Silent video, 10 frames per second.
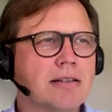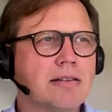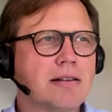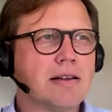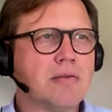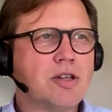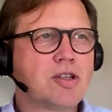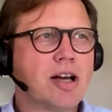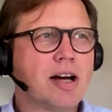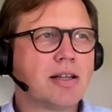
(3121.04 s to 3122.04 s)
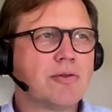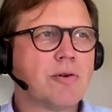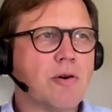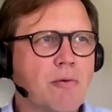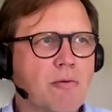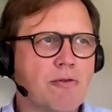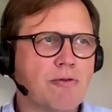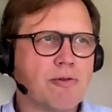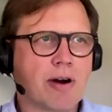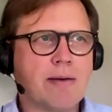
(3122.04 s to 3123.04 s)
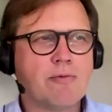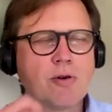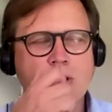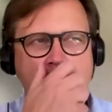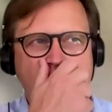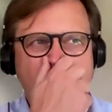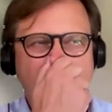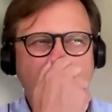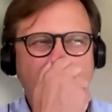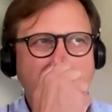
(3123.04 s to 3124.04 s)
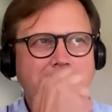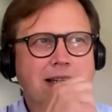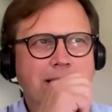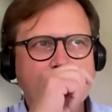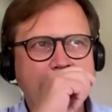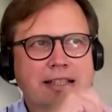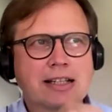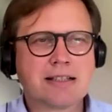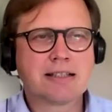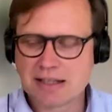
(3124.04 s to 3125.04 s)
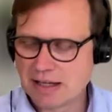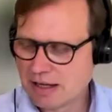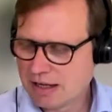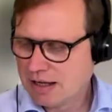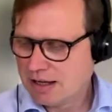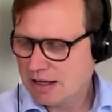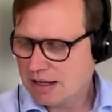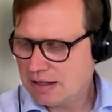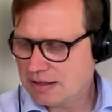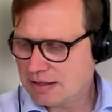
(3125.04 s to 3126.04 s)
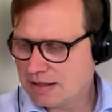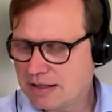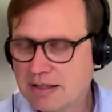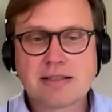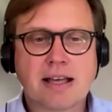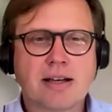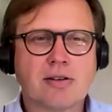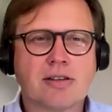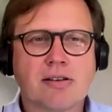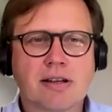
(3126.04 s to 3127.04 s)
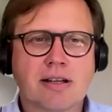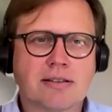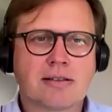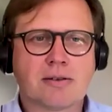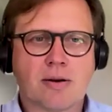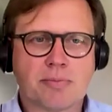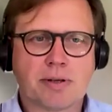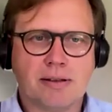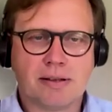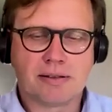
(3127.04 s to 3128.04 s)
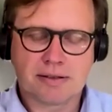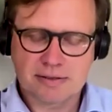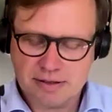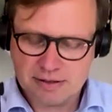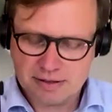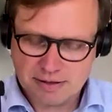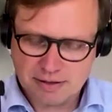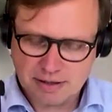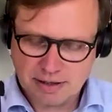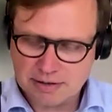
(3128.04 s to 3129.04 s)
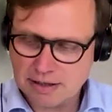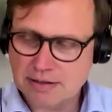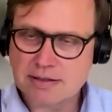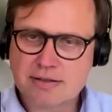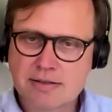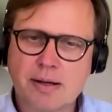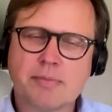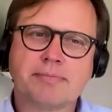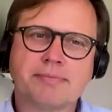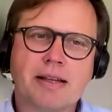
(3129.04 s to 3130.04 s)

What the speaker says: and which kind of framework you are using in that sense, it's secondary at the topic at this time.